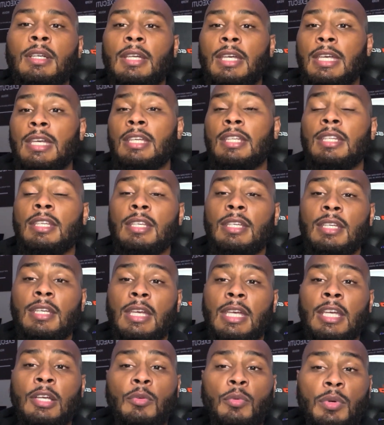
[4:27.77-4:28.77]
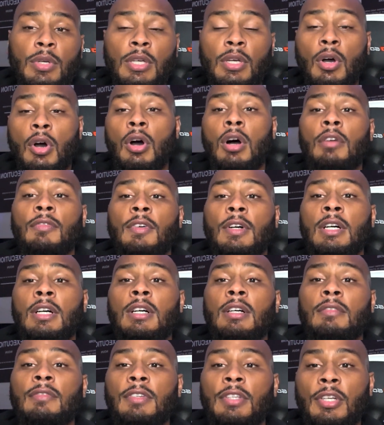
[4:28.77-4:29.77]
any inquiry off
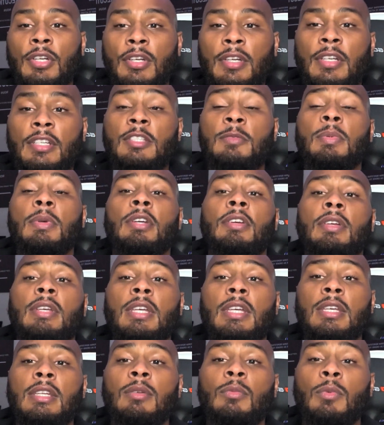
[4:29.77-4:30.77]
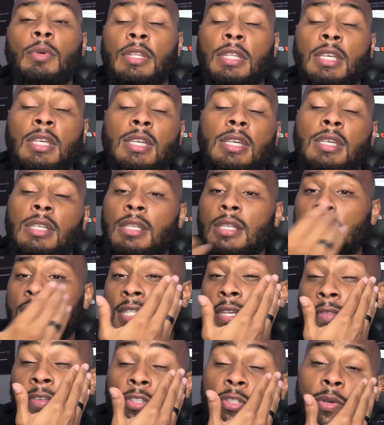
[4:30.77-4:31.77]
of your Experian within
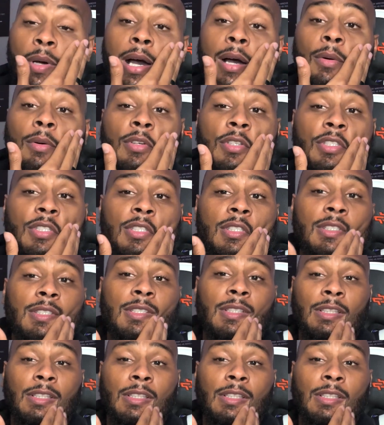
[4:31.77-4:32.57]
72 hours.